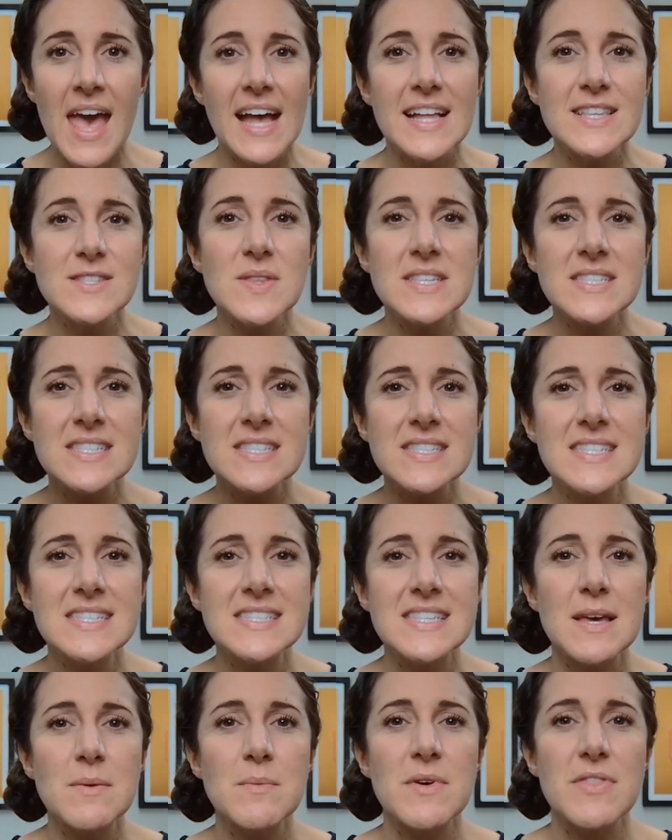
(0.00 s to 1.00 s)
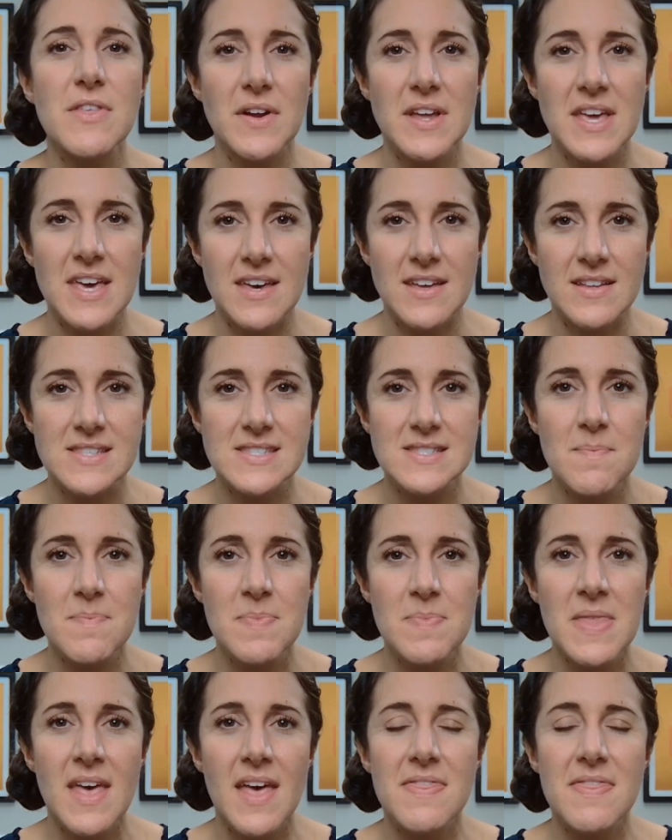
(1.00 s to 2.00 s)
And so this is the same with our kids,
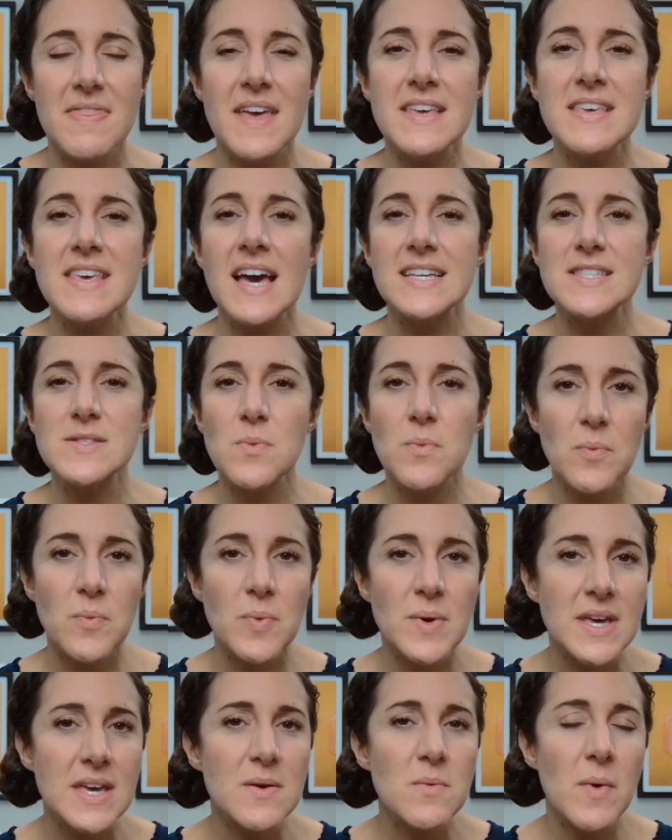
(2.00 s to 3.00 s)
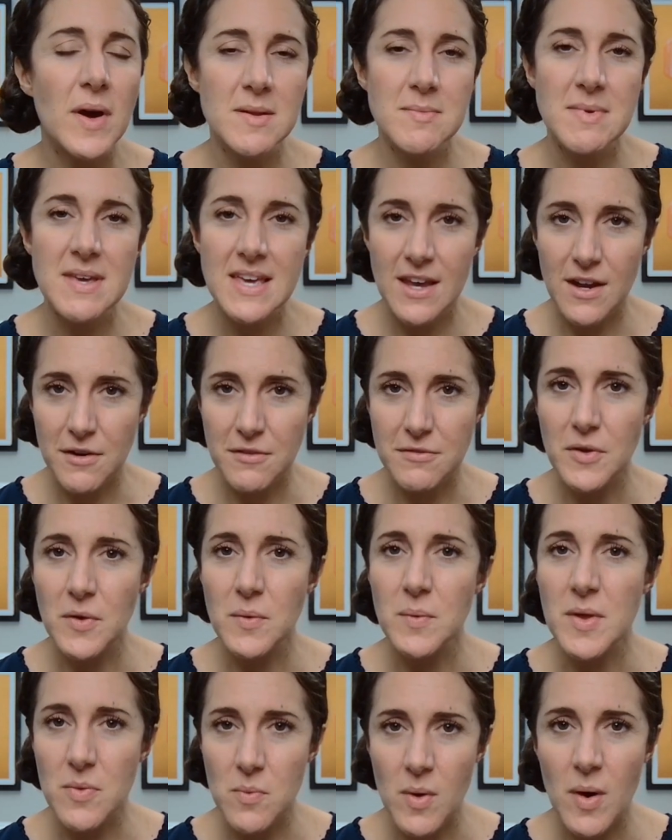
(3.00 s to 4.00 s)
that yes, we want to be
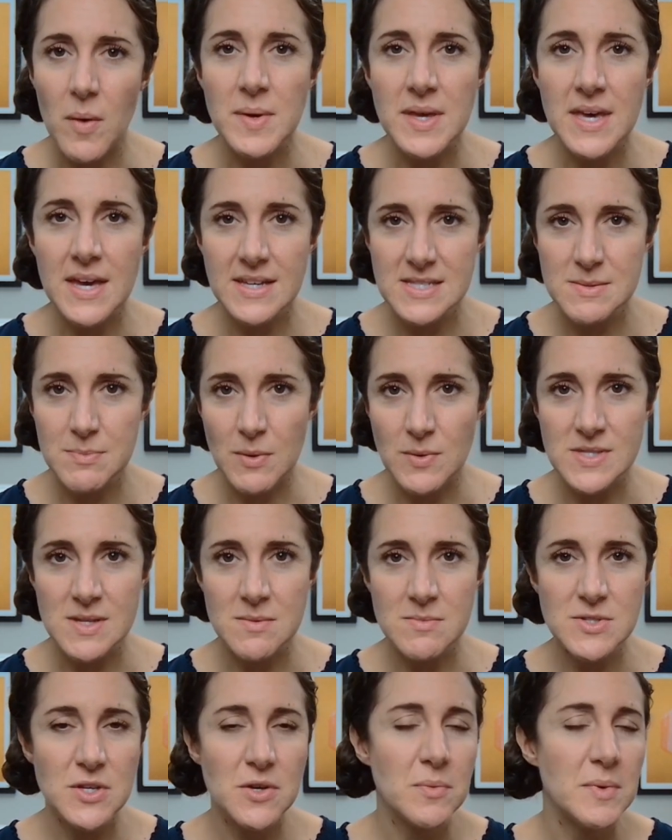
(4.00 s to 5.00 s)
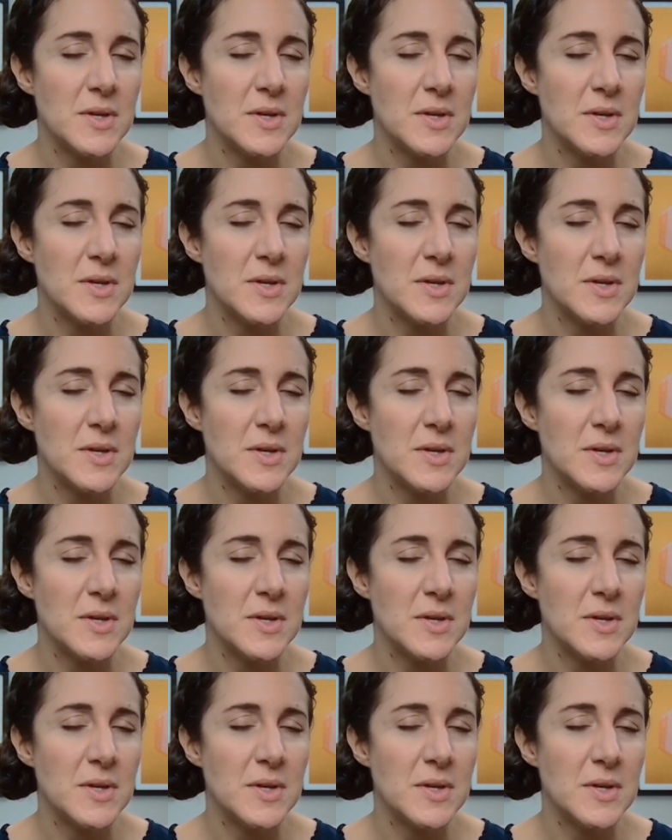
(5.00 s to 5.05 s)
careful with what we expose them to.